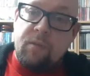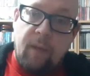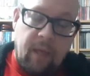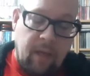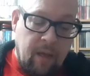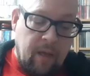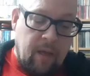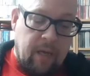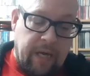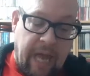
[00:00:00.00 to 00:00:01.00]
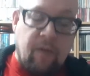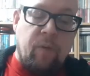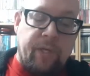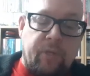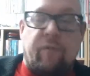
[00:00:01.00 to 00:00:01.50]
to me. And
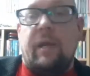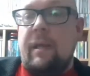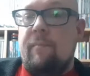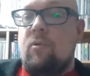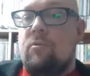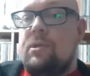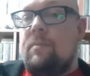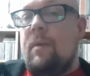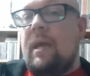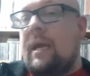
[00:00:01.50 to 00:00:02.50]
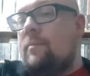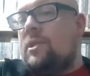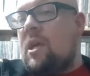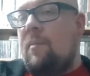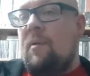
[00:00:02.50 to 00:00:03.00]
language is really important. And being able
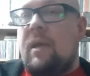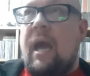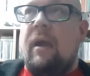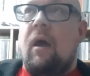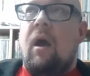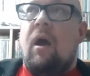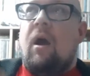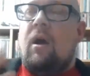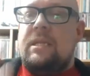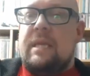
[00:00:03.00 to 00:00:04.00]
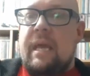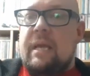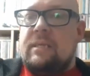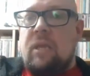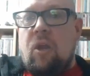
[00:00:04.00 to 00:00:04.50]
to communicate
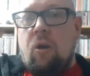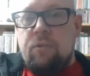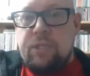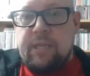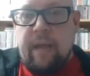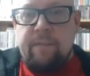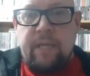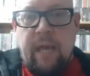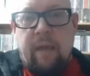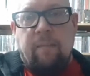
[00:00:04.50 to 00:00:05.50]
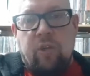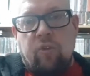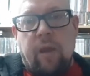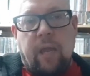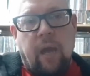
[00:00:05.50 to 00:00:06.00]
ideas and concepts and
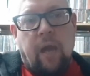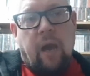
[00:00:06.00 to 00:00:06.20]
imagery.